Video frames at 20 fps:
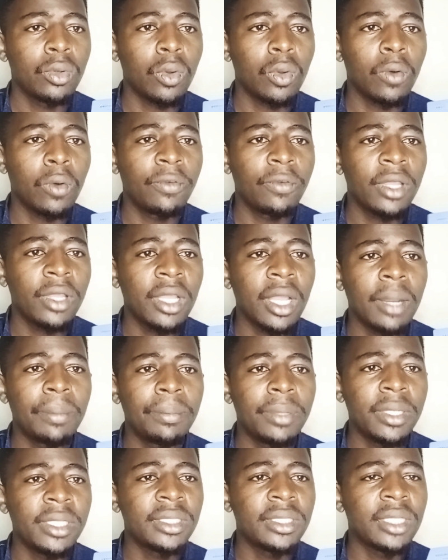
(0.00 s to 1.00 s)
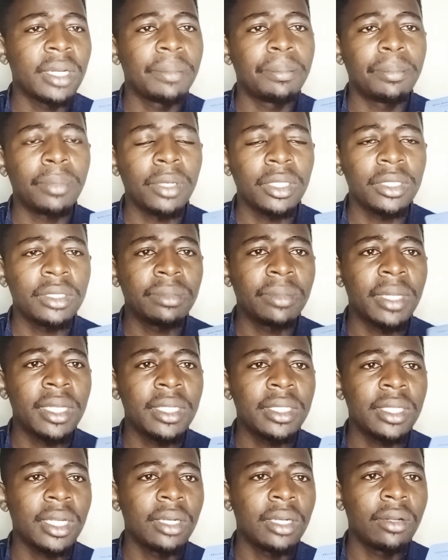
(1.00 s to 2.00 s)
go fingerprint
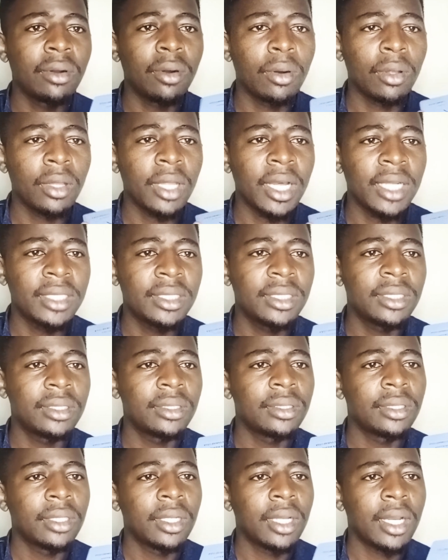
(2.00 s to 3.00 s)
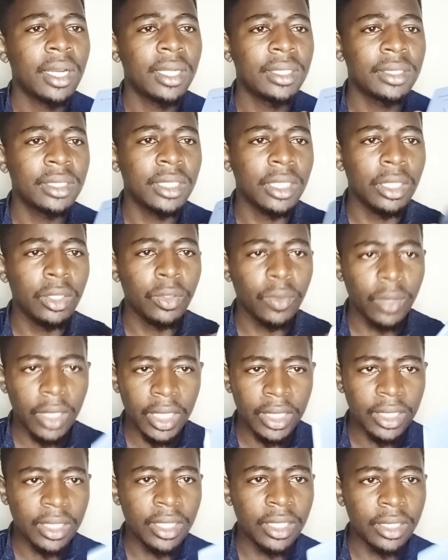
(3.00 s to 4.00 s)
appointment and all that until you
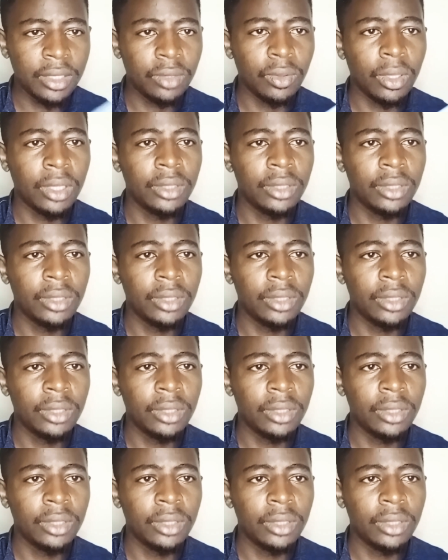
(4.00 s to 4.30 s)
get this one.